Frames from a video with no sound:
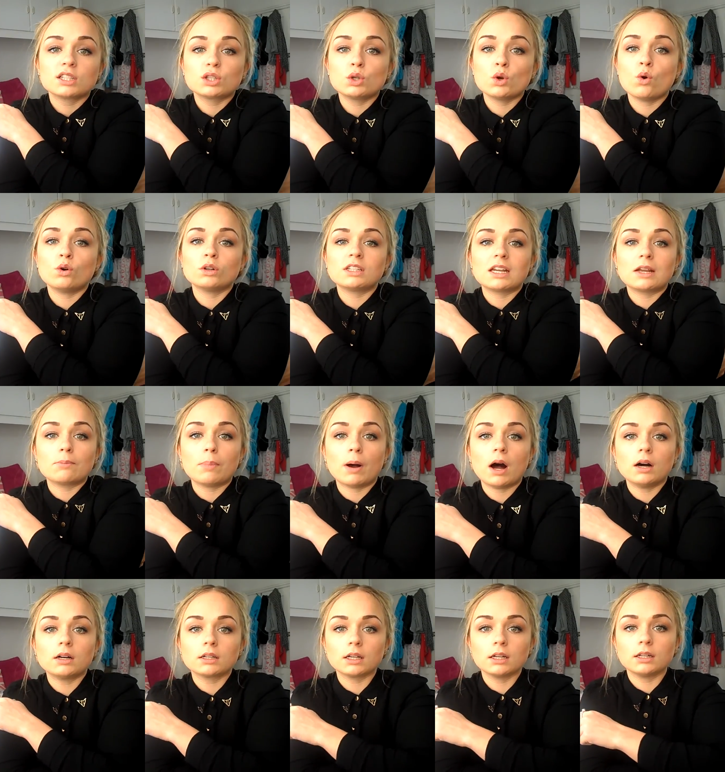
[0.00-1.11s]
snorting
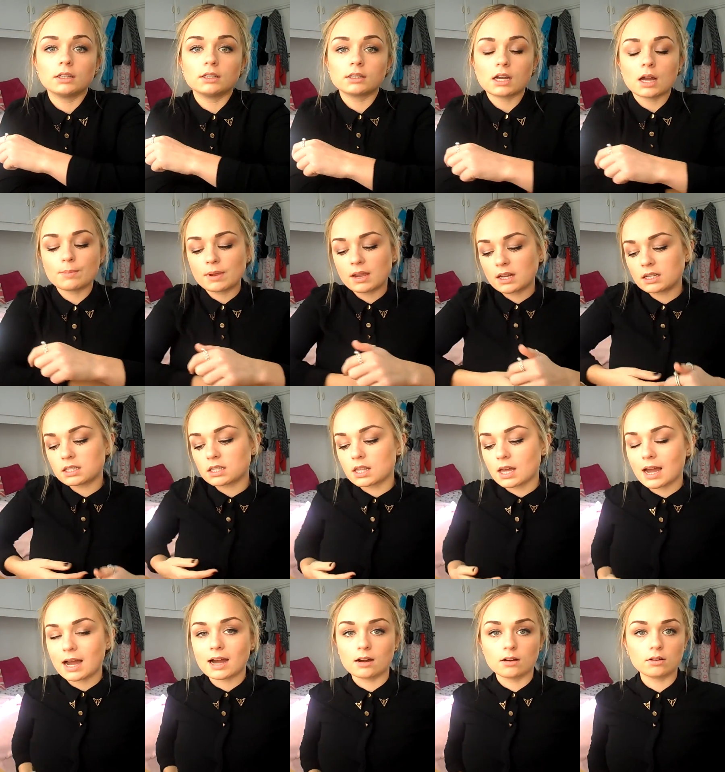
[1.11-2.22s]
pug coming into
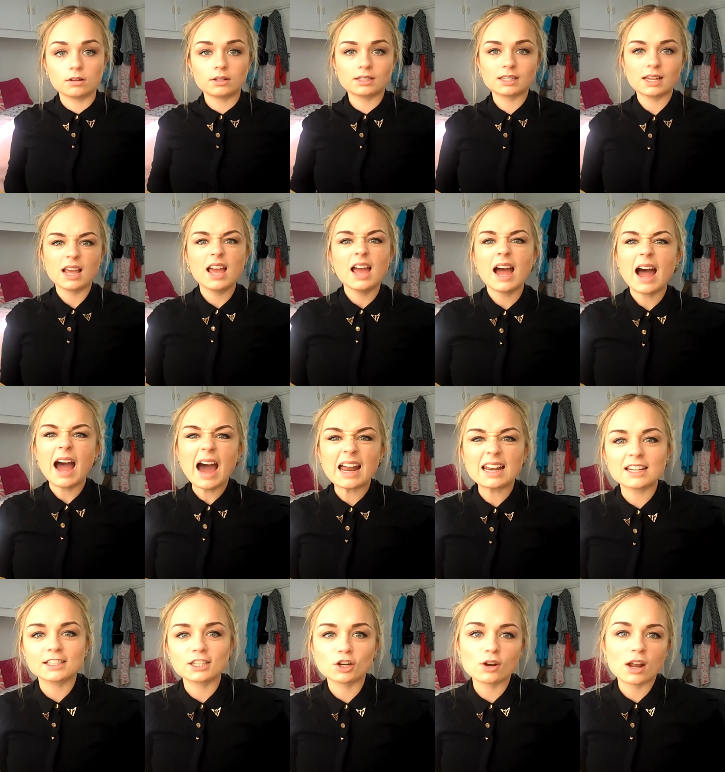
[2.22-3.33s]
the house,
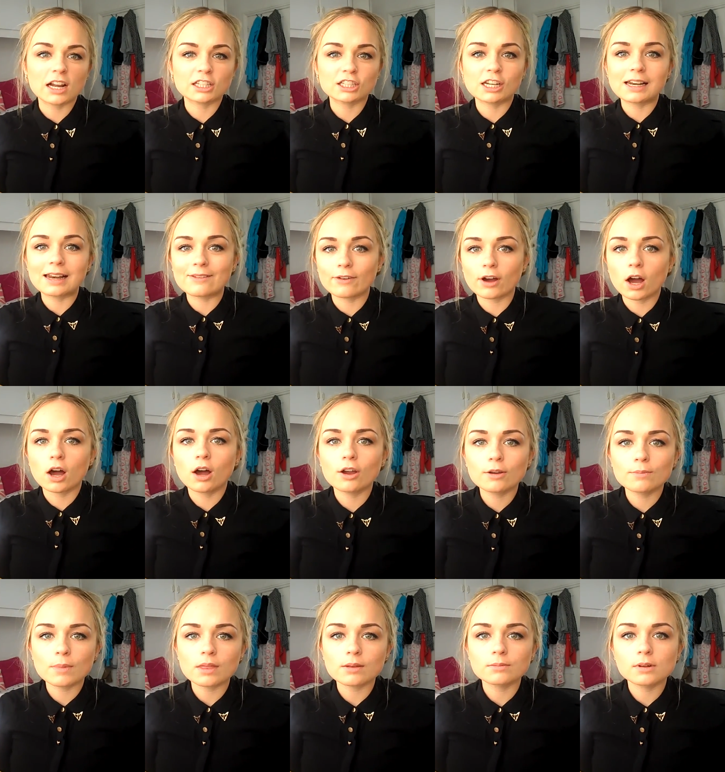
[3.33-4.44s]
and I don't actually live at
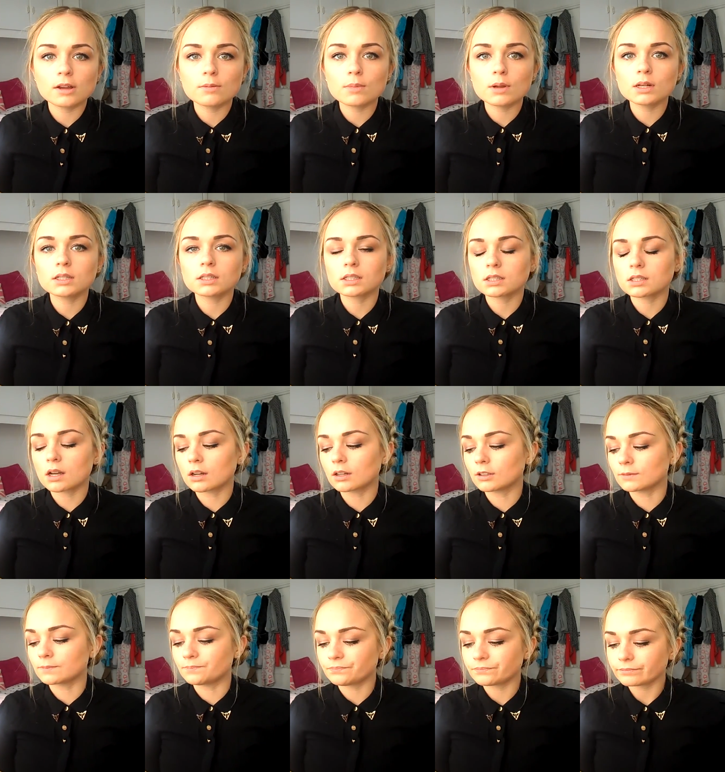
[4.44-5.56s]
home at the moment,
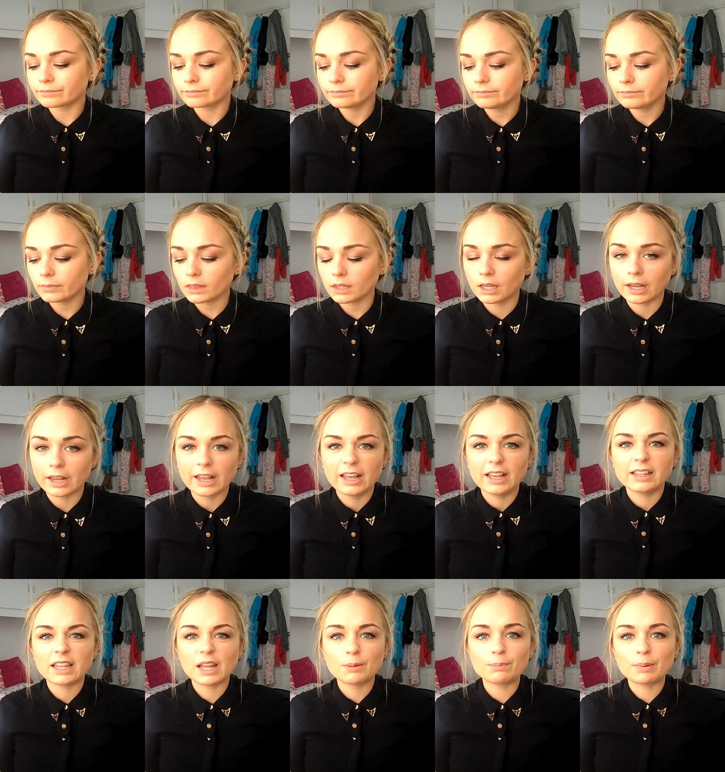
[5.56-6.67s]
so
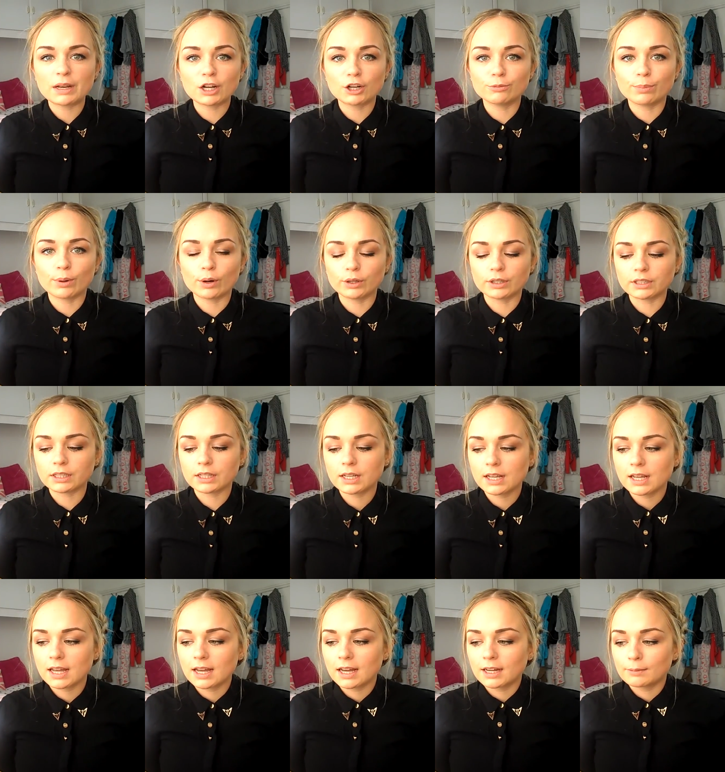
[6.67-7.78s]
there'd be no point.
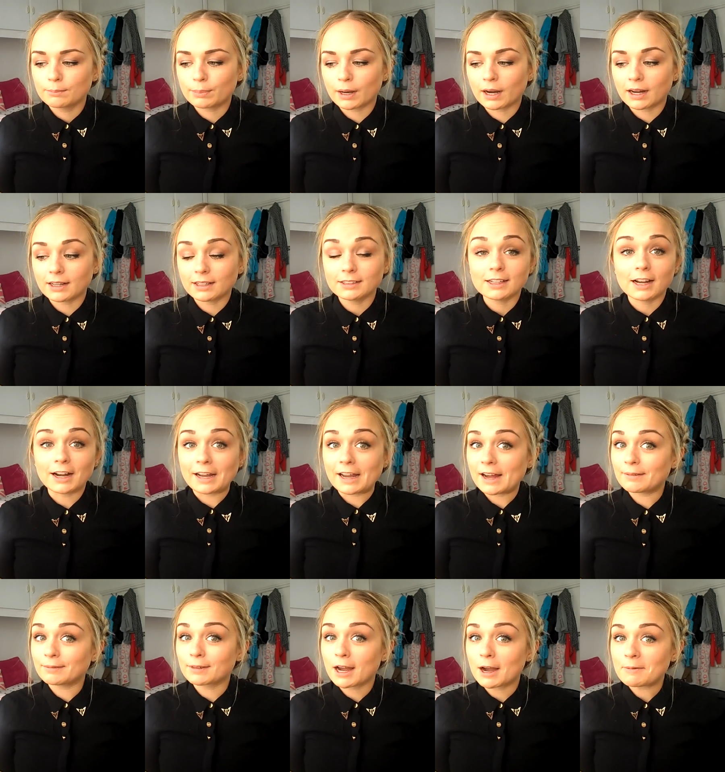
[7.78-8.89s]
But I
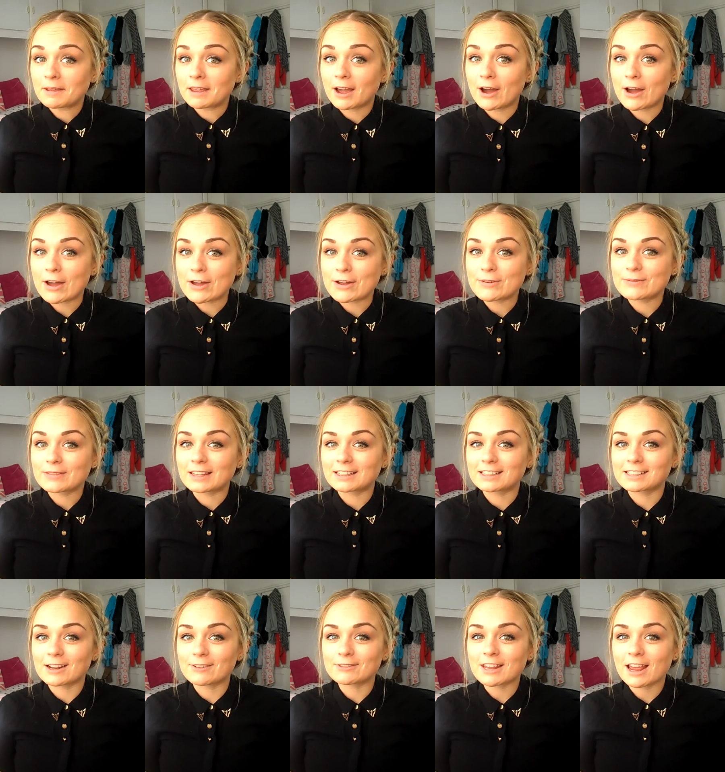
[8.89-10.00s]
am coming home
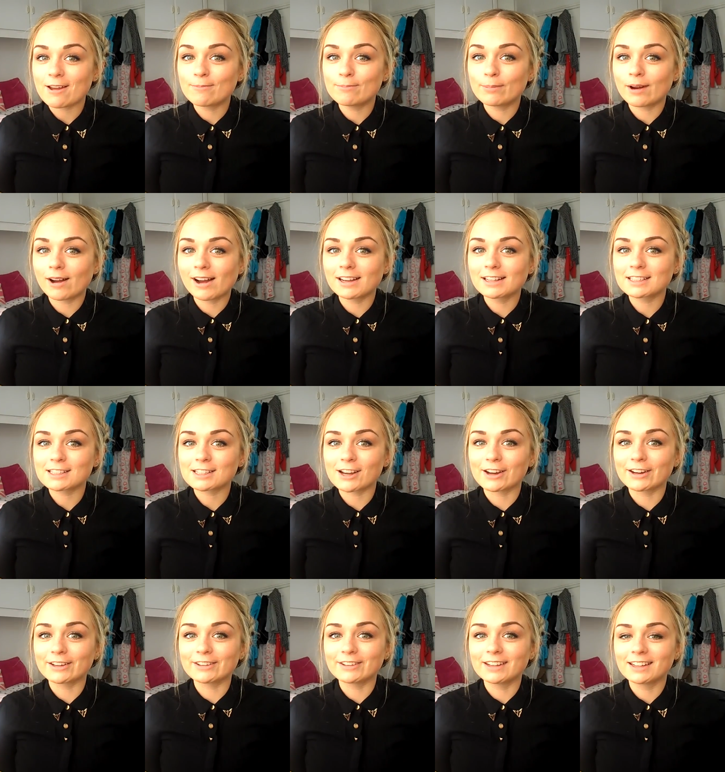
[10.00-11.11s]
this September,
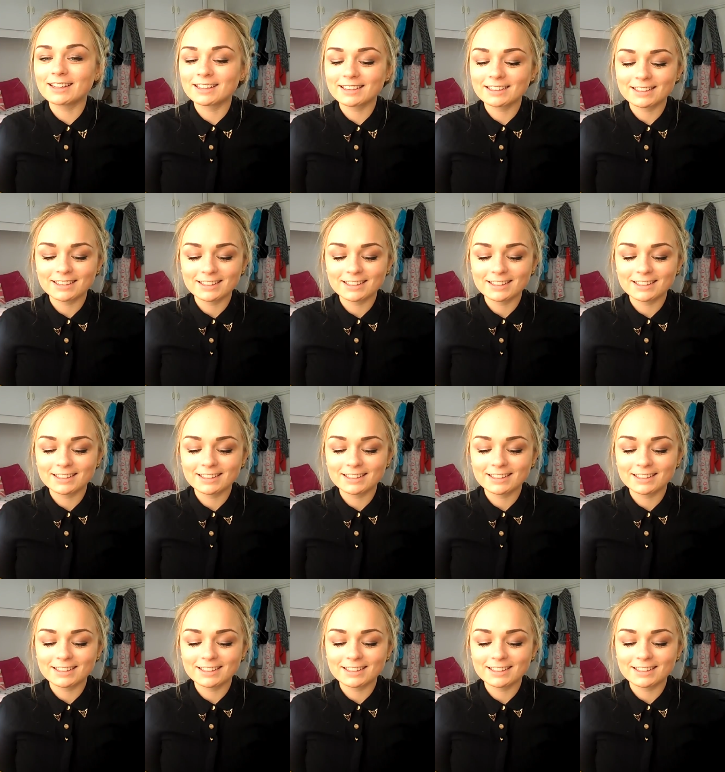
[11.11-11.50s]
so